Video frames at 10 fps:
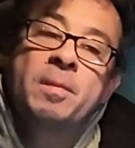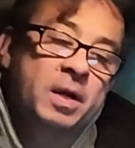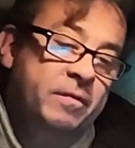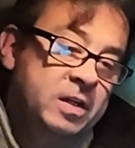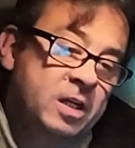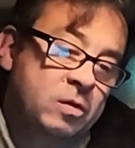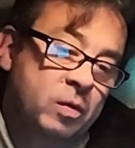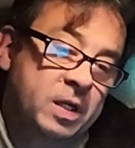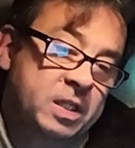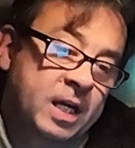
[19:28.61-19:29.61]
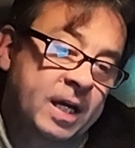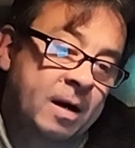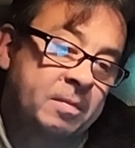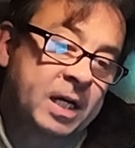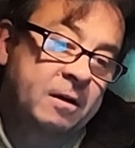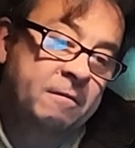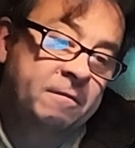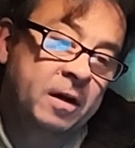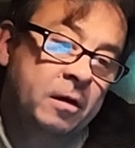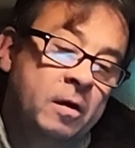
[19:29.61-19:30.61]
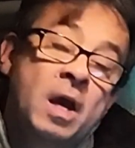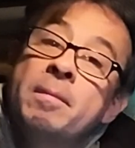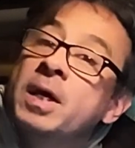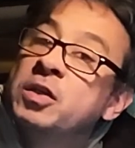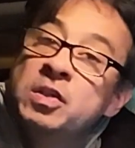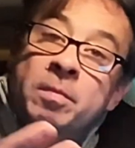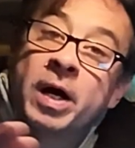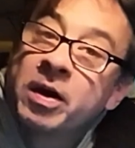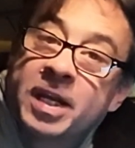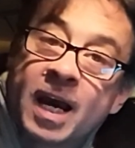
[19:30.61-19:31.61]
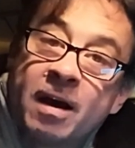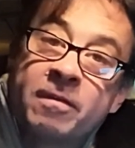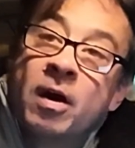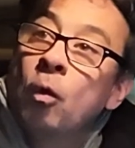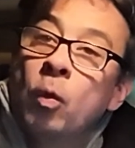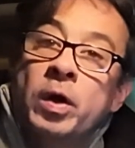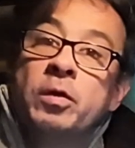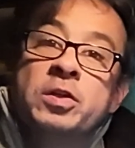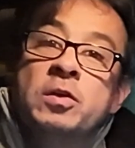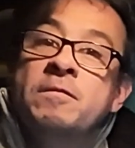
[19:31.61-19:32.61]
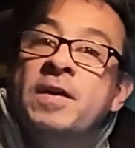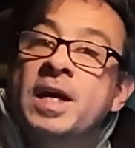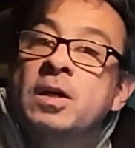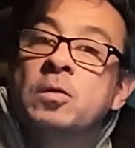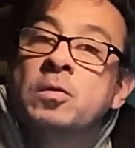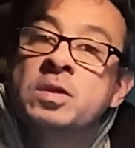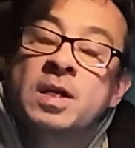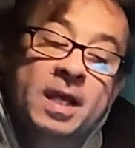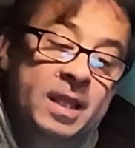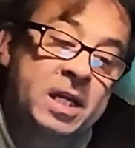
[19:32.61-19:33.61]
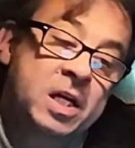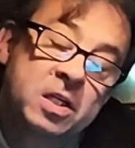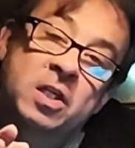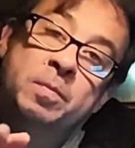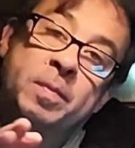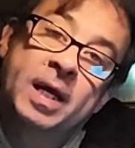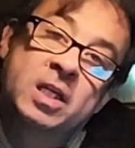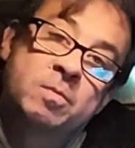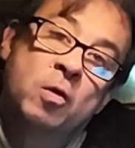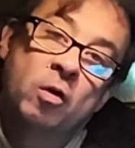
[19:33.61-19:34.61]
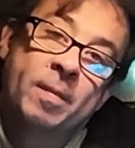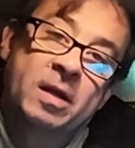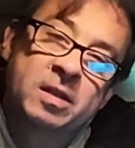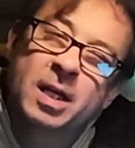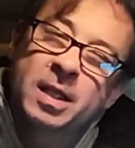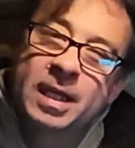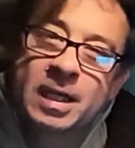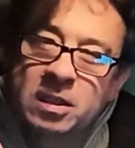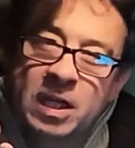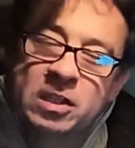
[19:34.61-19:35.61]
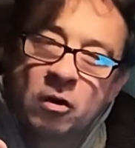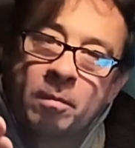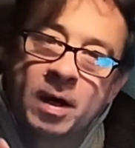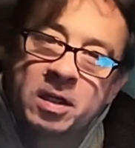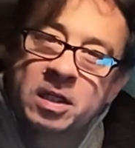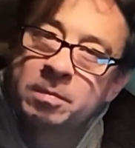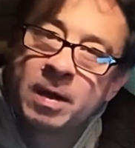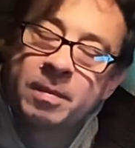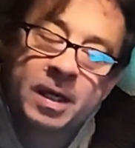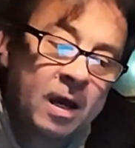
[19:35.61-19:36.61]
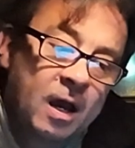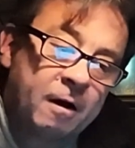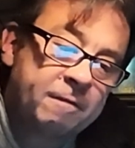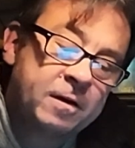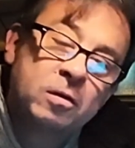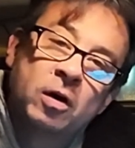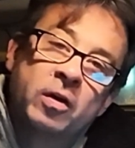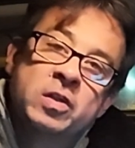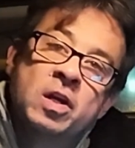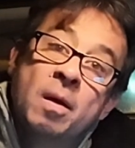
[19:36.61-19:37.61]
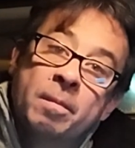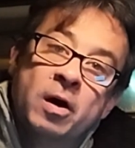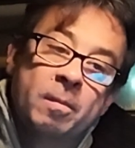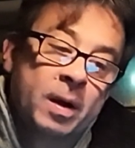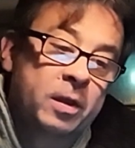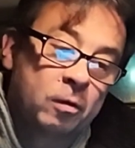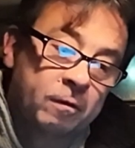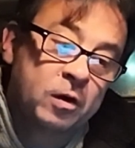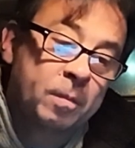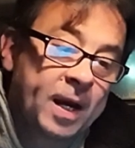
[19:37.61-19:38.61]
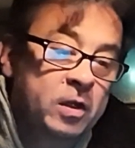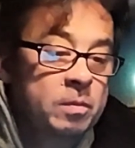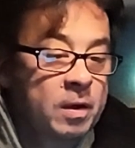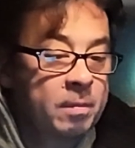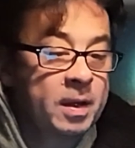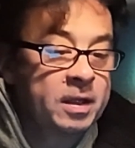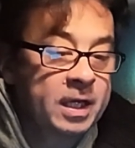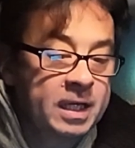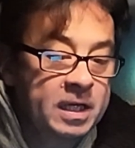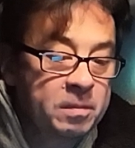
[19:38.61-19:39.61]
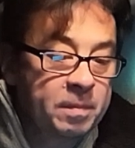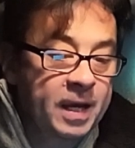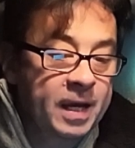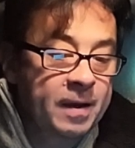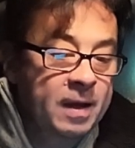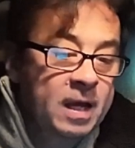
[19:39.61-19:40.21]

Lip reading: But if you just want to say update a few because you might only have 1 or 2 vehicles, then you can just pay a small amount. And I think it's not much. It's maybe a few dollars per month or a few pounds per month that you need to pay.